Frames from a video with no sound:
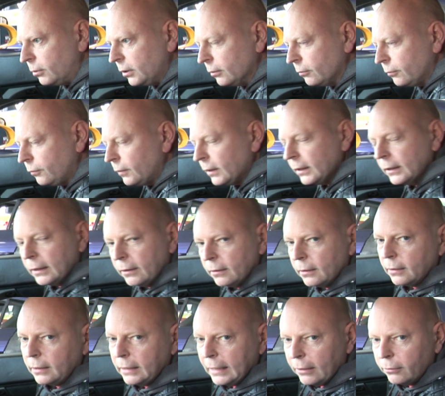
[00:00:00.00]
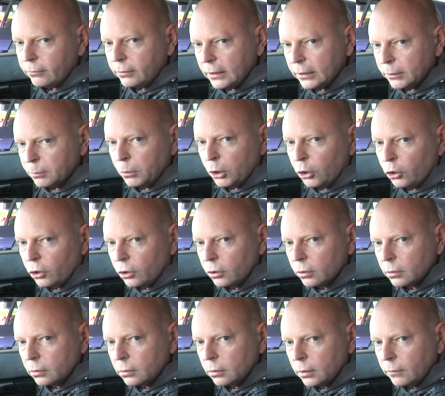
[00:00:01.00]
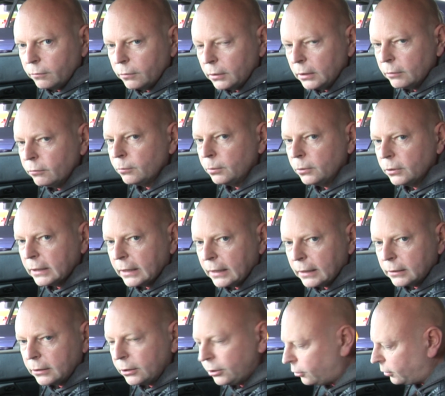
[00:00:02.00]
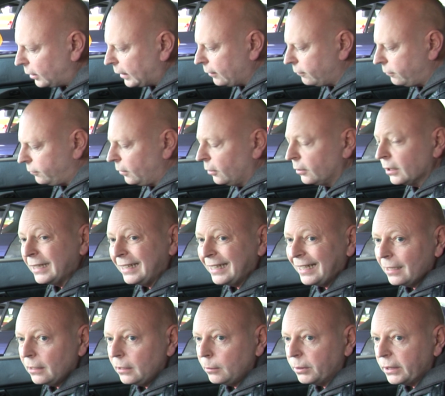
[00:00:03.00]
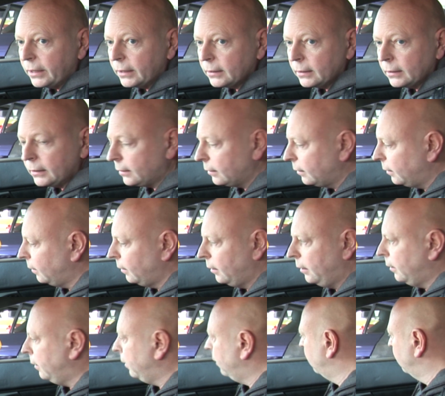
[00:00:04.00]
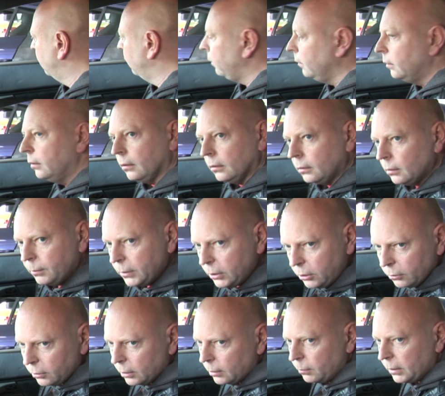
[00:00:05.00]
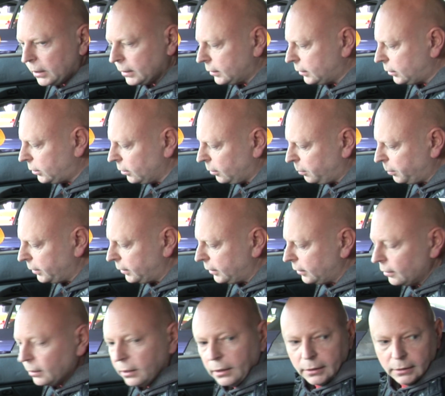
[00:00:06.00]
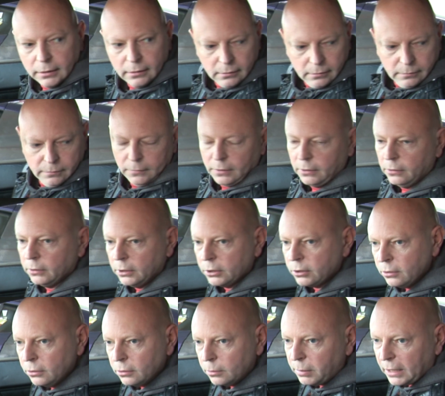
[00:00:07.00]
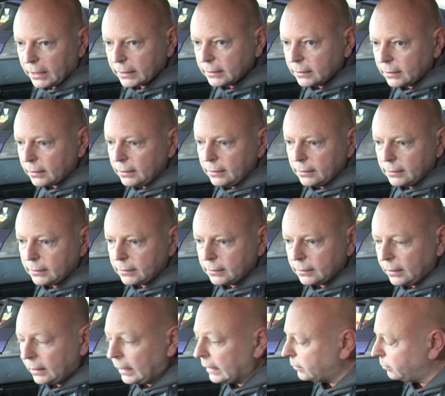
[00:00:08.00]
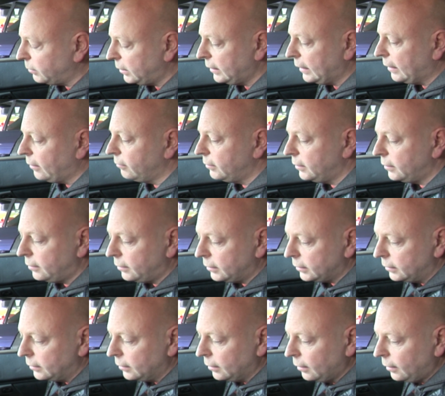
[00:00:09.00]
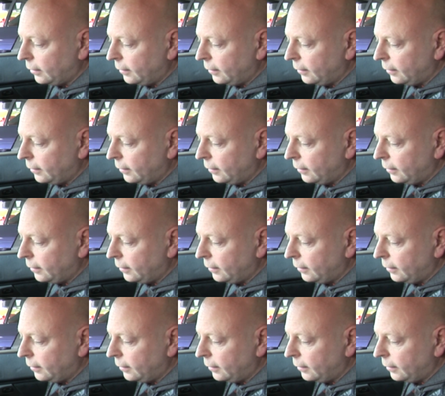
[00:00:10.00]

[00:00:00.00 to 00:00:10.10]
You'll find out that the Audi is more of a livable car to drive on a daily basis. You're not going to be chucking bags of shopping in this. There's no back seats, as with the Audi there isn't.